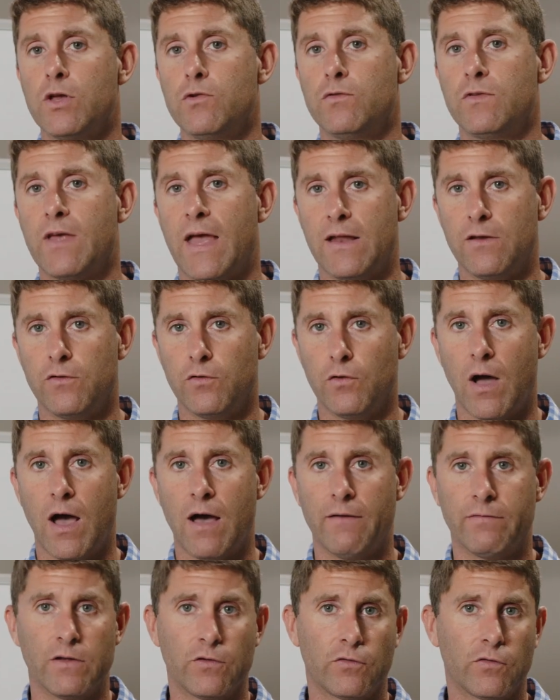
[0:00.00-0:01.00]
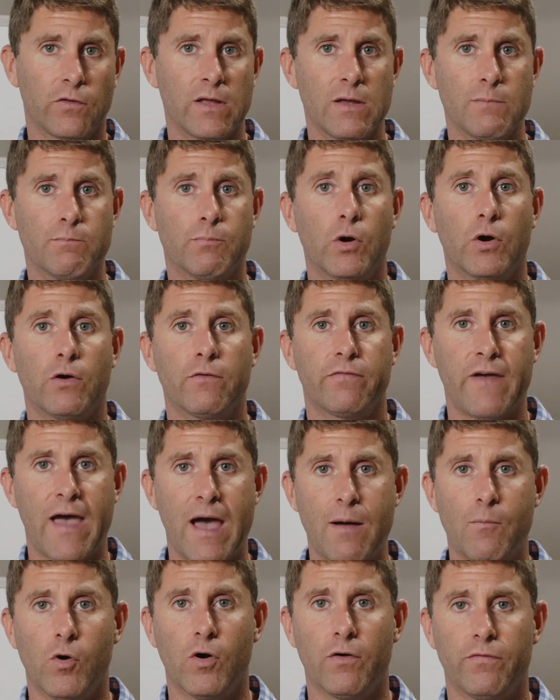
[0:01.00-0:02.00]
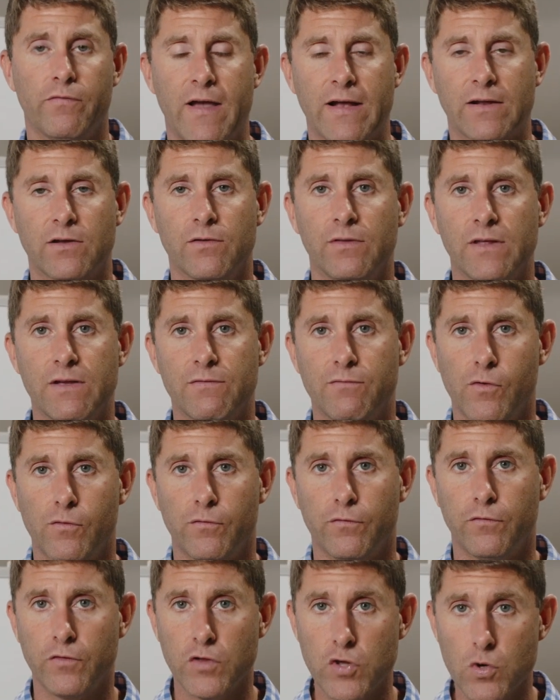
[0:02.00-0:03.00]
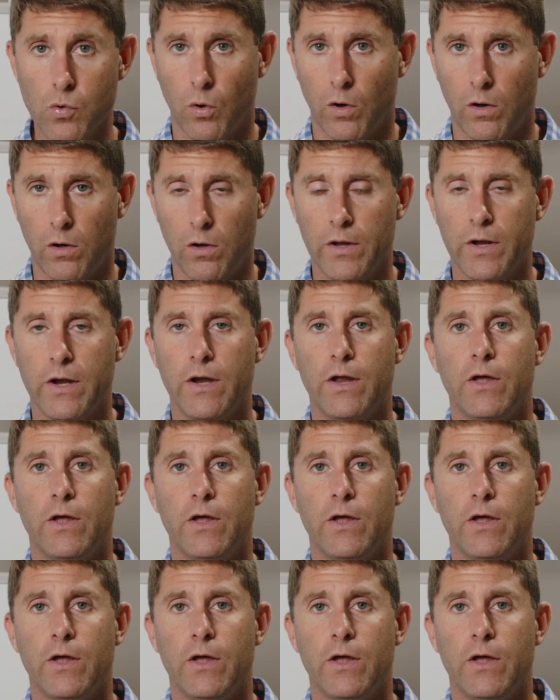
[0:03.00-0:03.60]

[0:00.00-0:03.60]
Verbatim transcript: you tend to obviously burn fat more effectively for fuel.